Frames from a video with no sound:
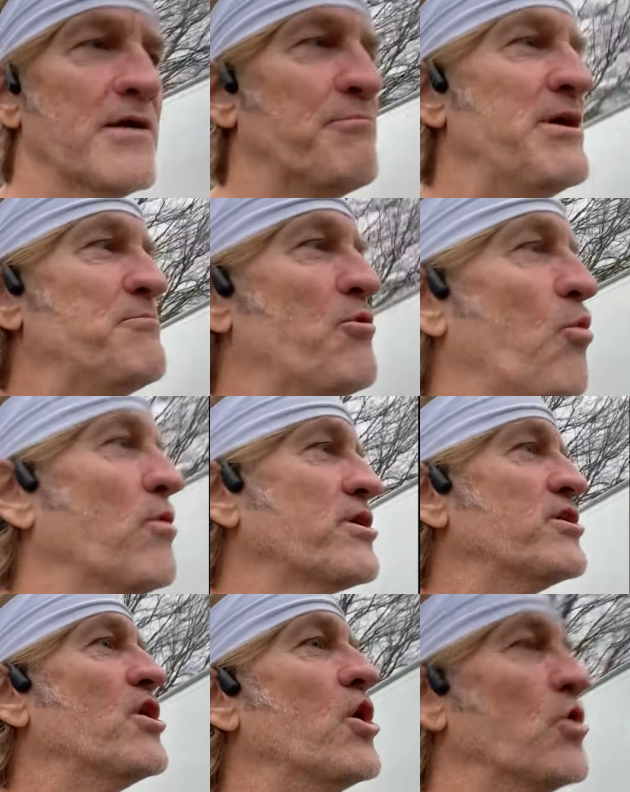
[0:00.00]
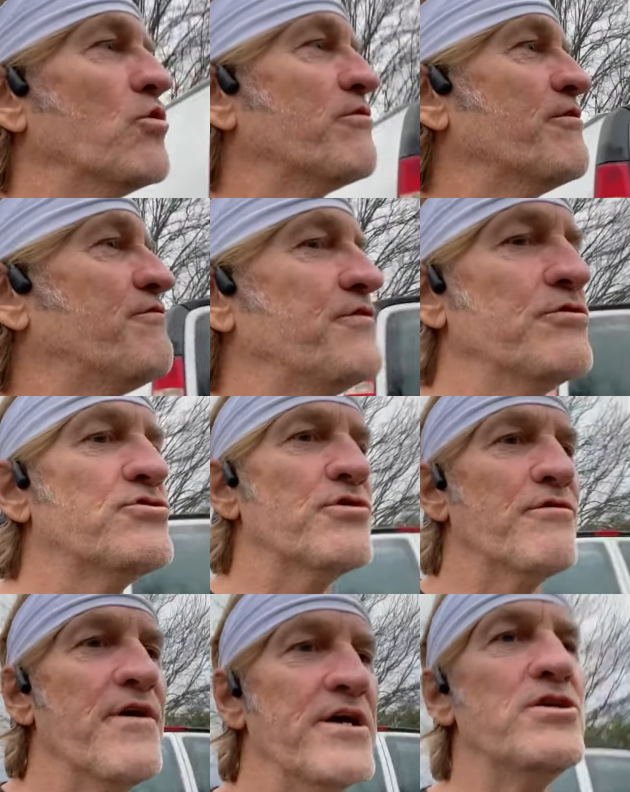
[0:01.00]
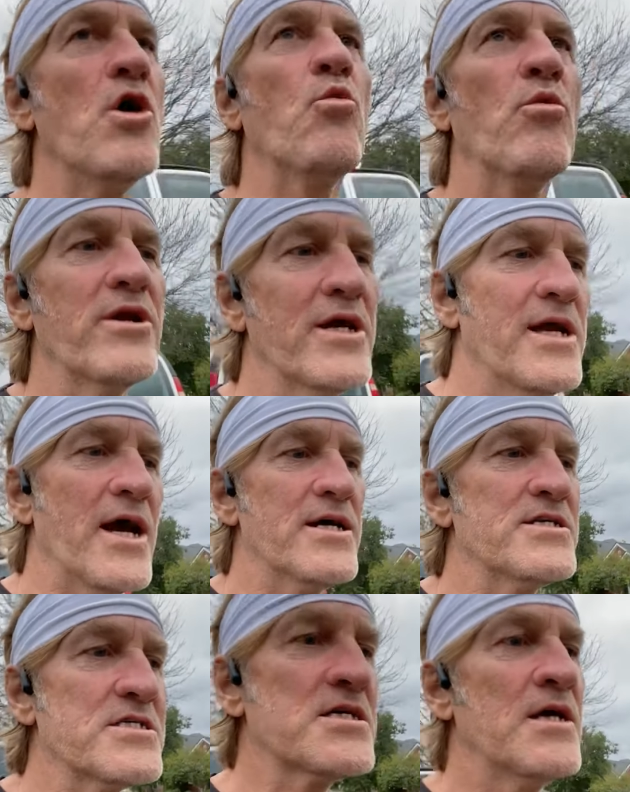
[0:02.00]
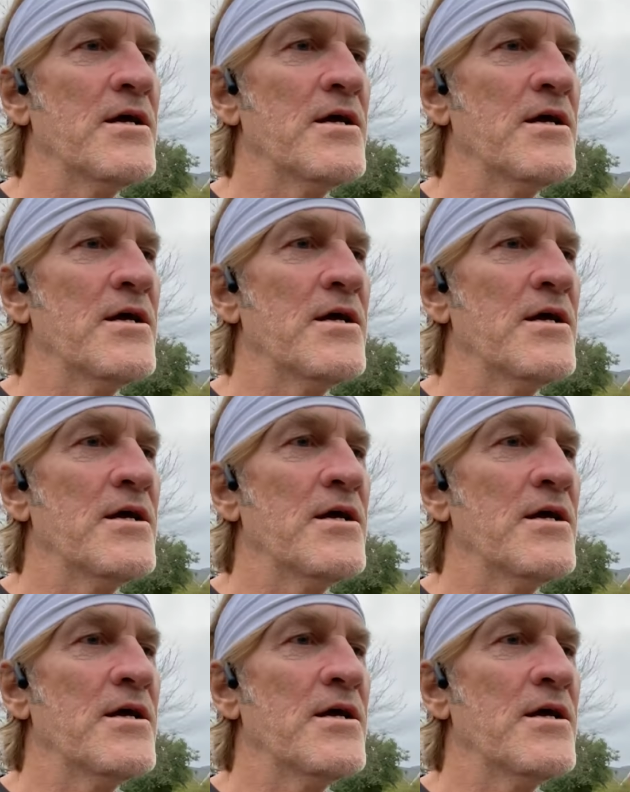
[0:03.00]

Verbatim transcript: People want to know the future. They don't want to guess.